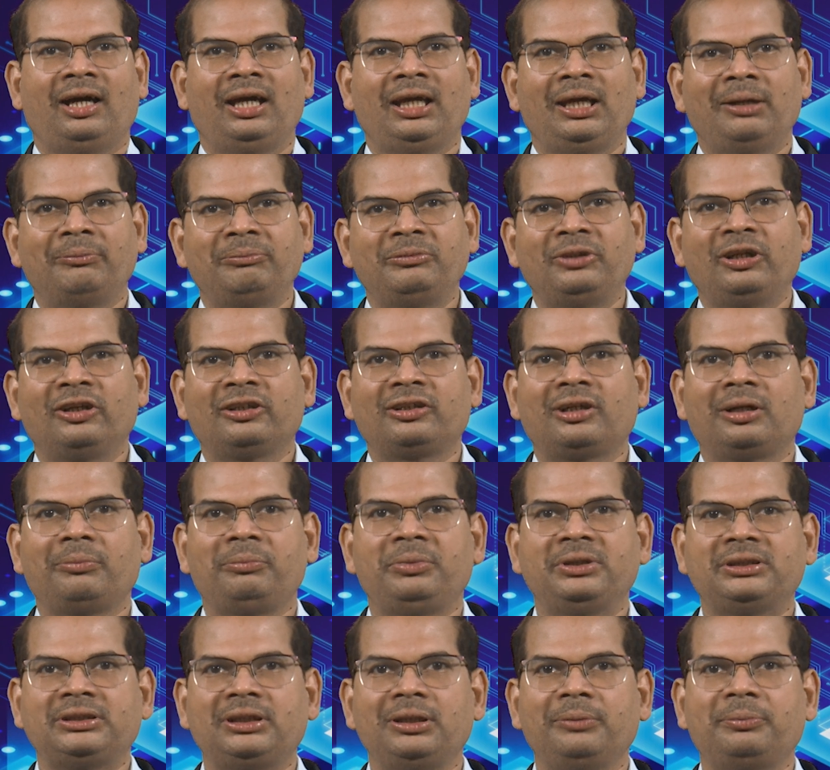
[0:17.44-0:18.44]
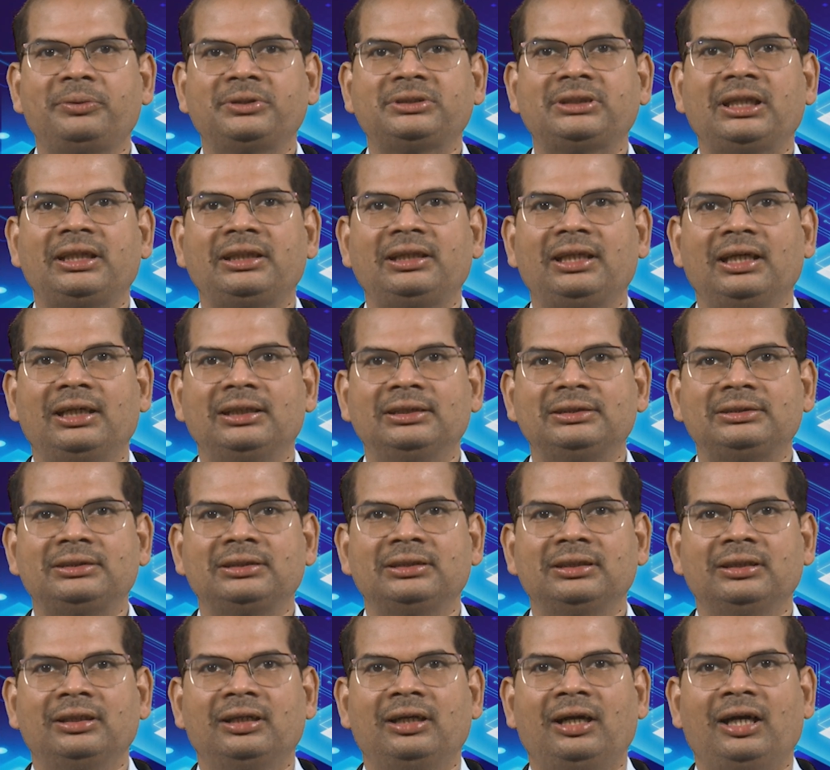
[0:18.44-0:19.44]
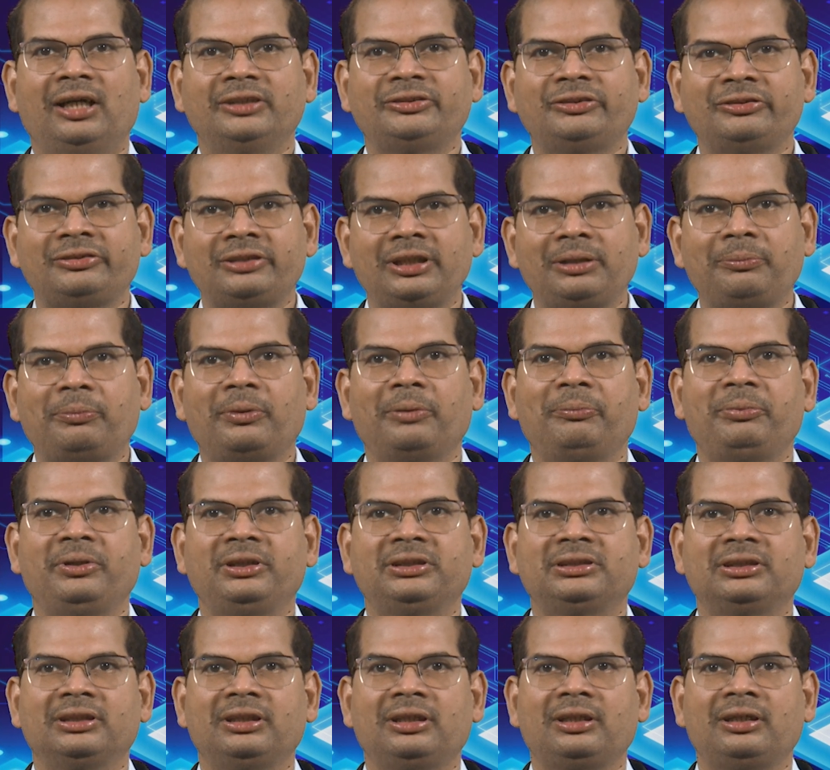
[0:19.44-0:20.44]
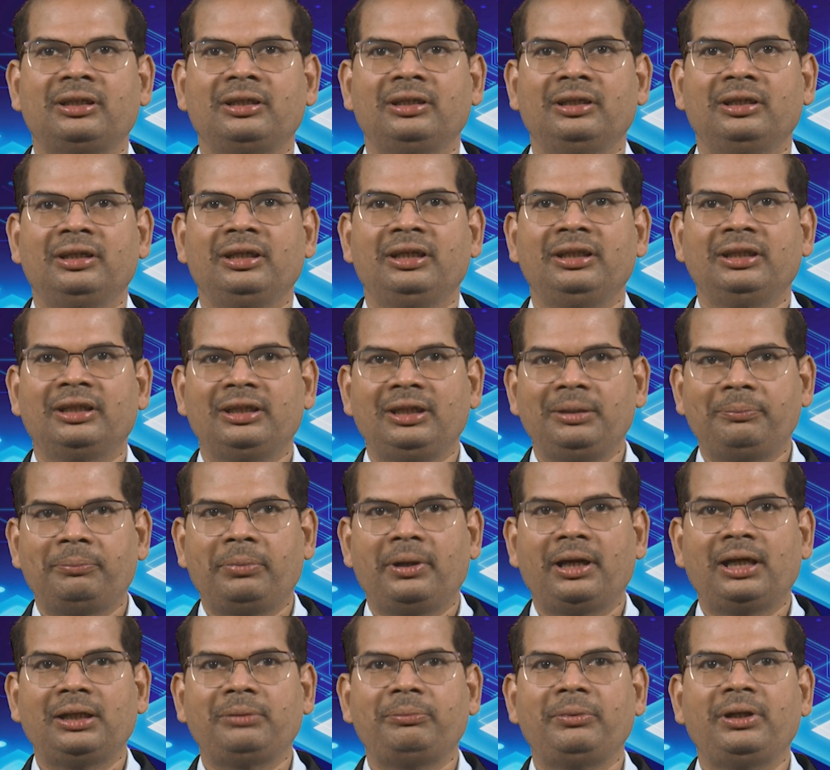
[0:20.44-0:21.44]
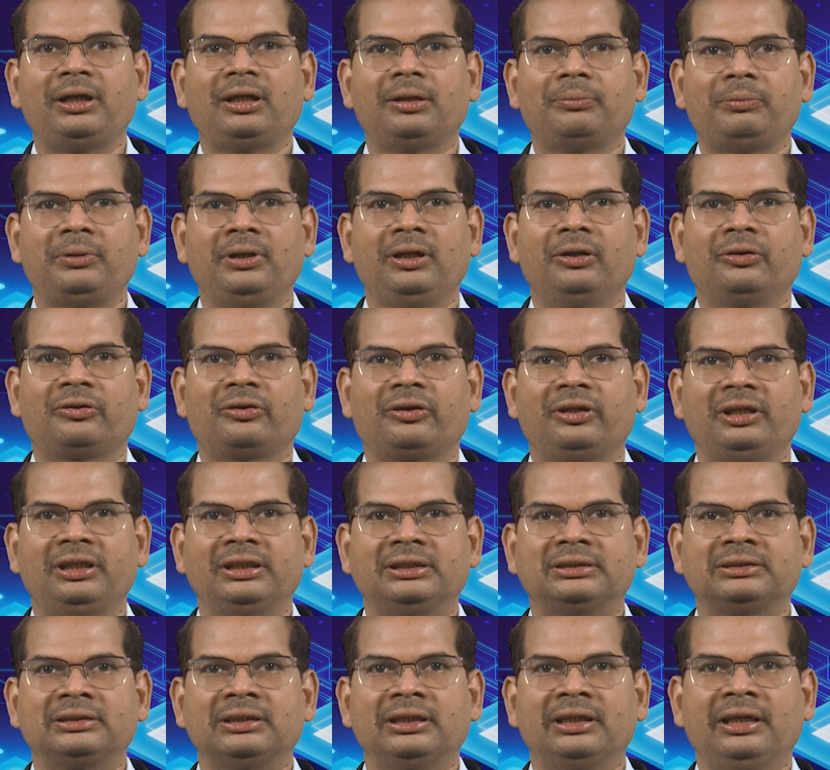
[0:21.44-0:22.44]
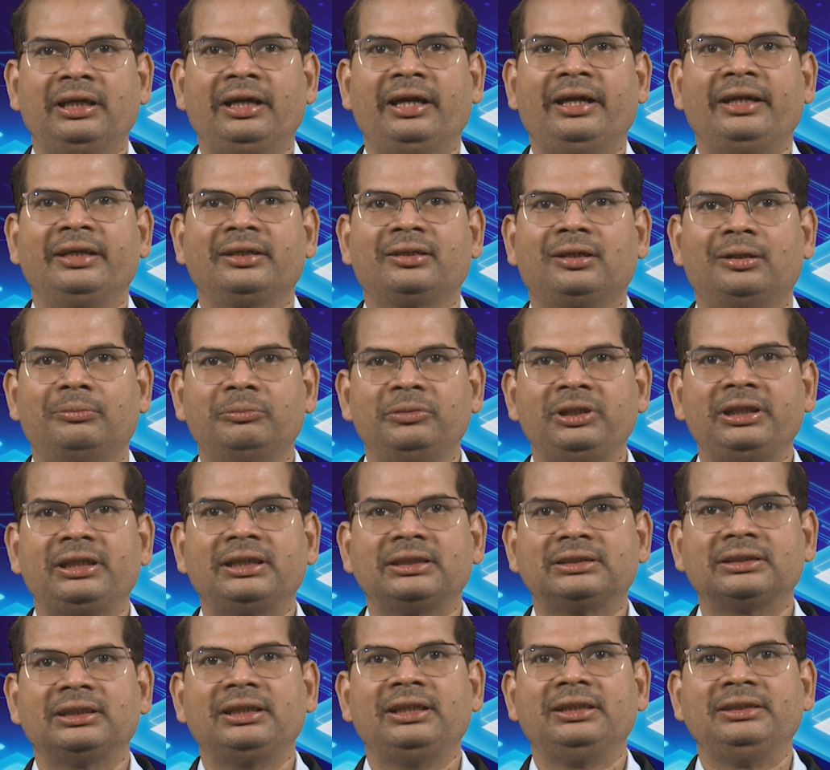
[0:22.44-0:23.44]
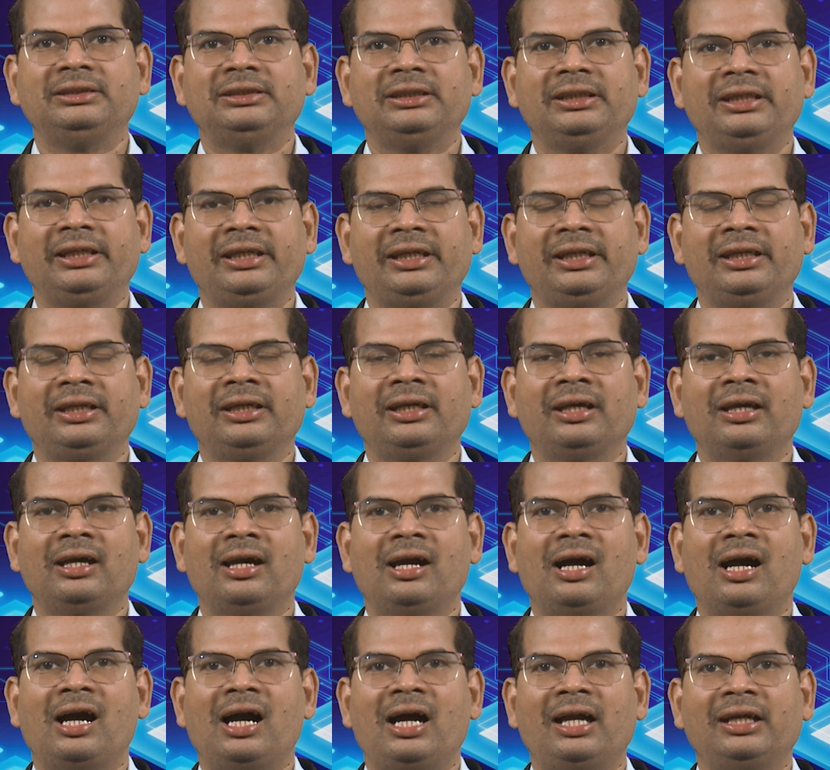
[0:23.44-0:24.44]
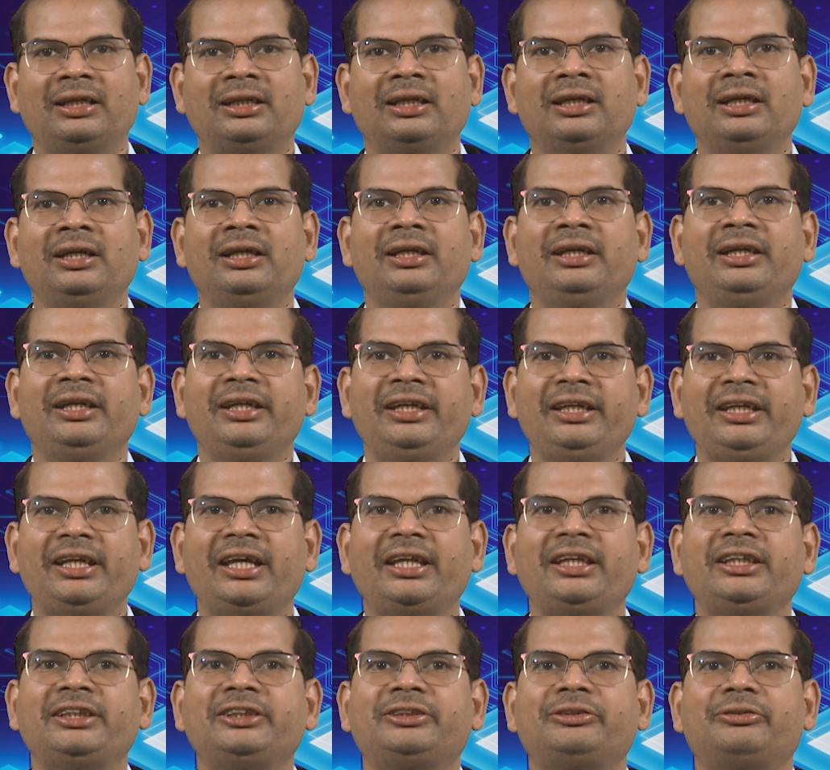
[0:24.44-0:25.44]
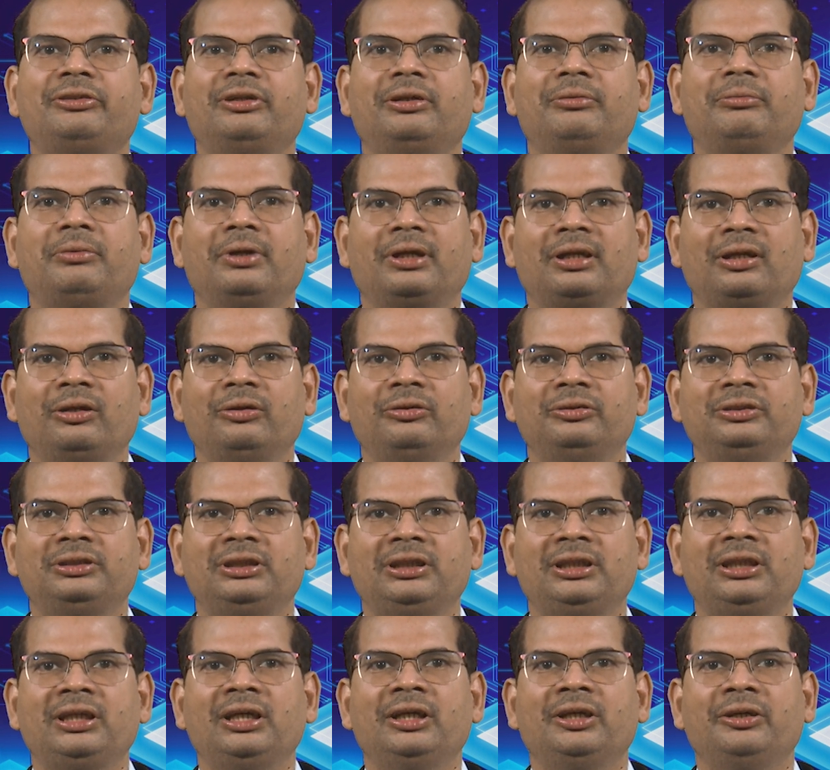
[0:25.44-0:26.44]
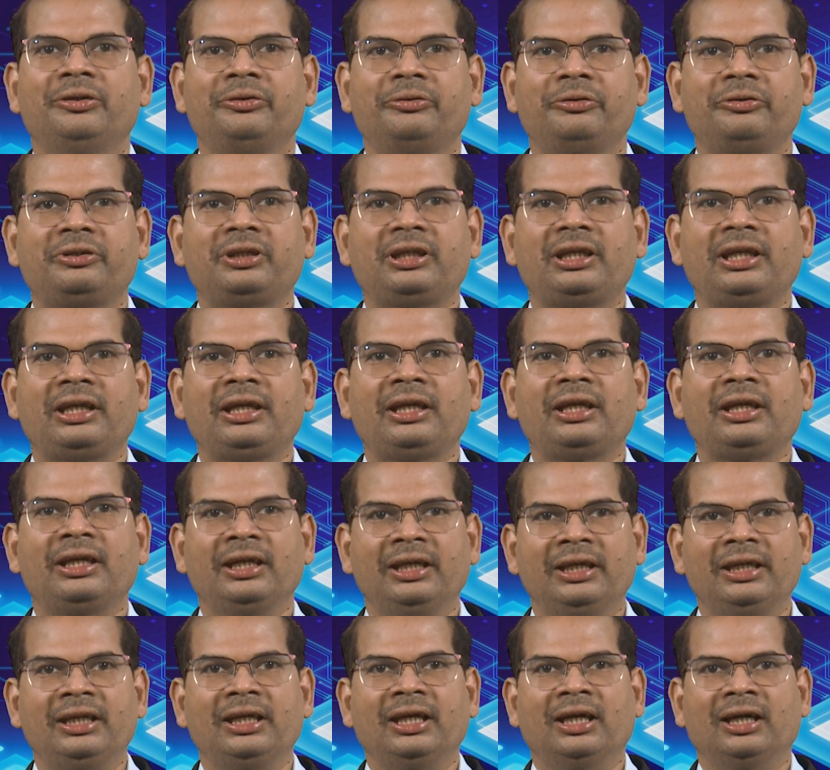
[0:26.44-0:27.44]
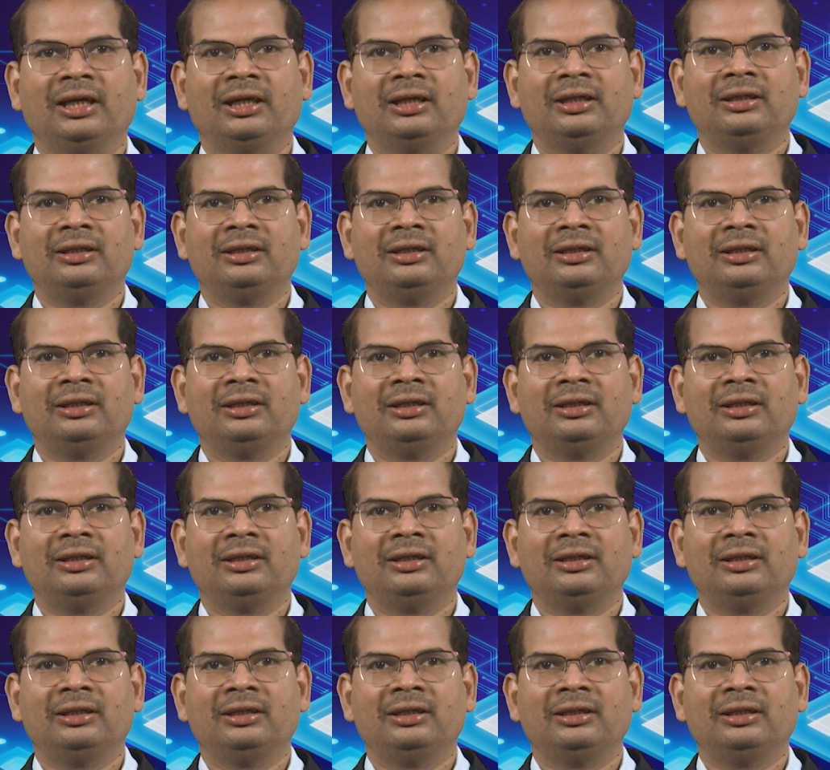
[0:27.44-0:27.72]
I am Dr. Bishnu Prasad Das, Associate Professor in the Department of Electronics and Communication Engineering at Indian Institute of Technology, Roorkee, India.